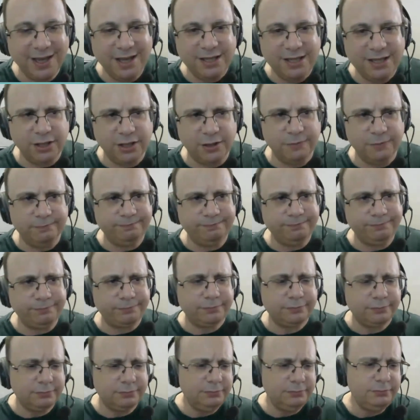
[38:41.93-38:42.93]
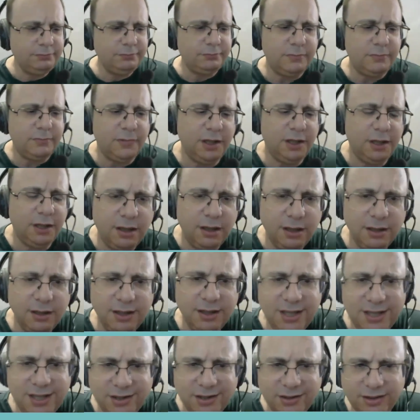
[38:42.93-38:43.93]
So
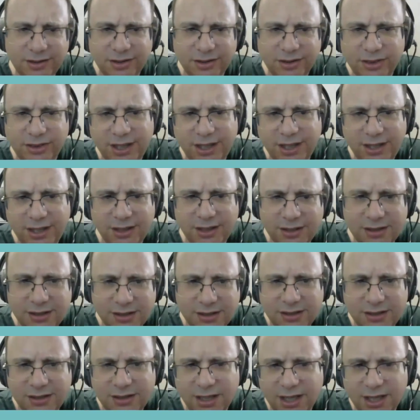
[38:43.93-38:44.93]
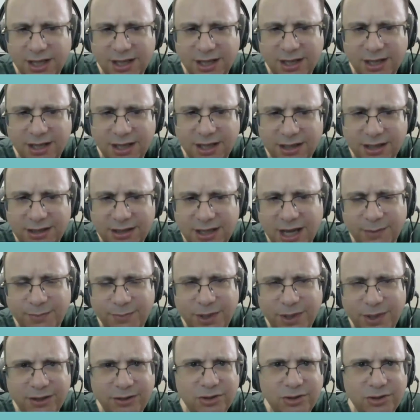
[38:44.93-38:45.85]
these are the things that I picked